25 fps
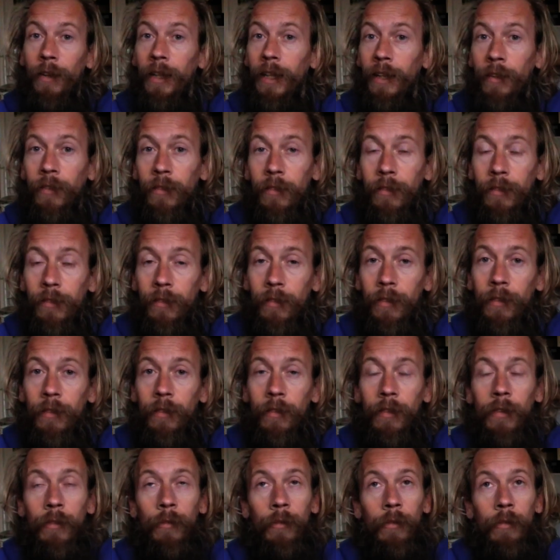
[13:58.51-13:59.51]
That's
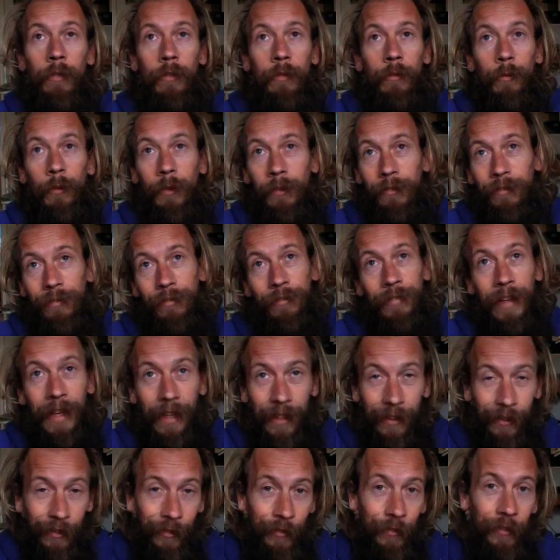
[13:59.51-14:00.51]

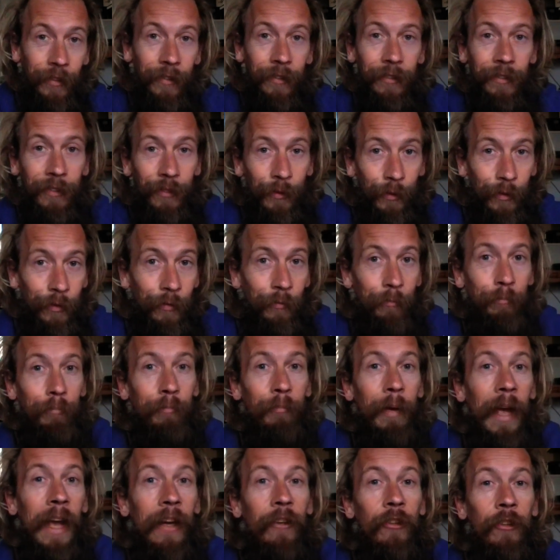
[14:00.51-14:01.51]
found sort of
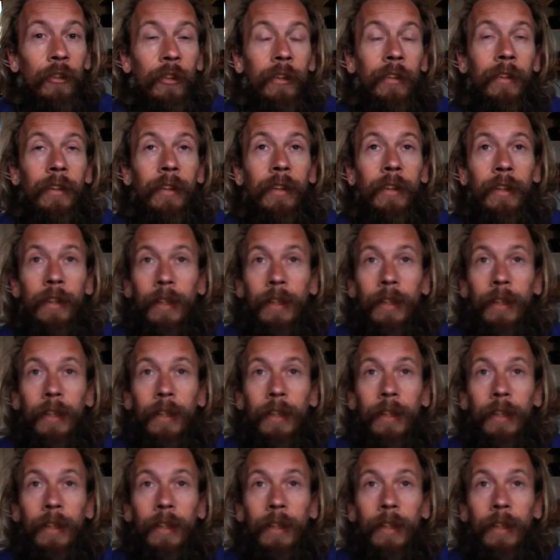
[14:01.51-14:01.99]
passion.